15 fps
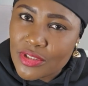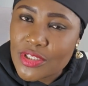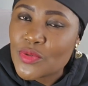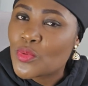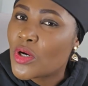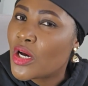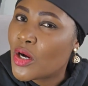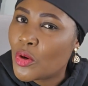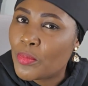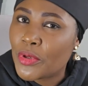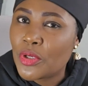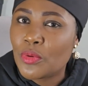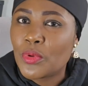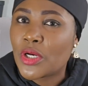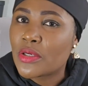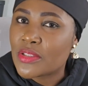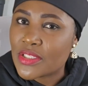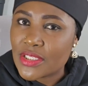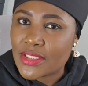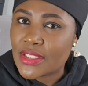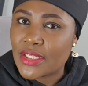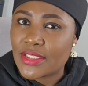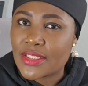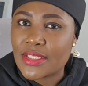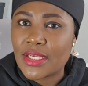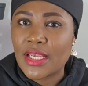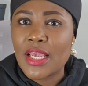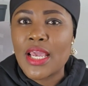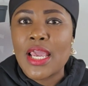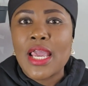This will help you with
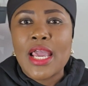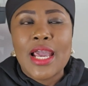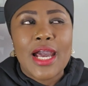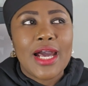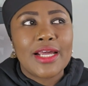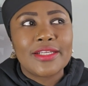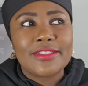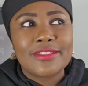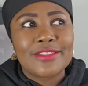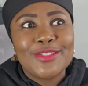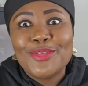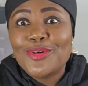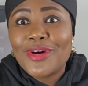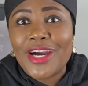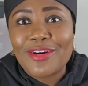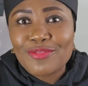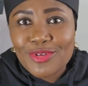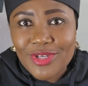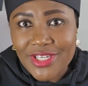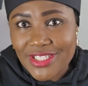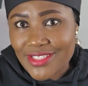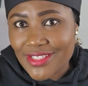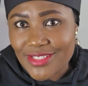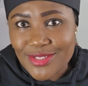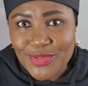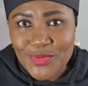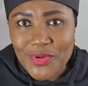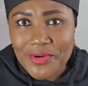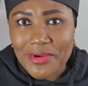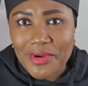consistency, and you'll have one less thing to
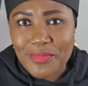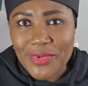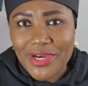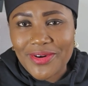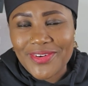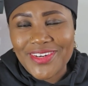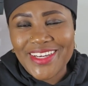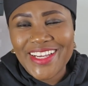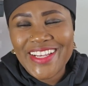worry about.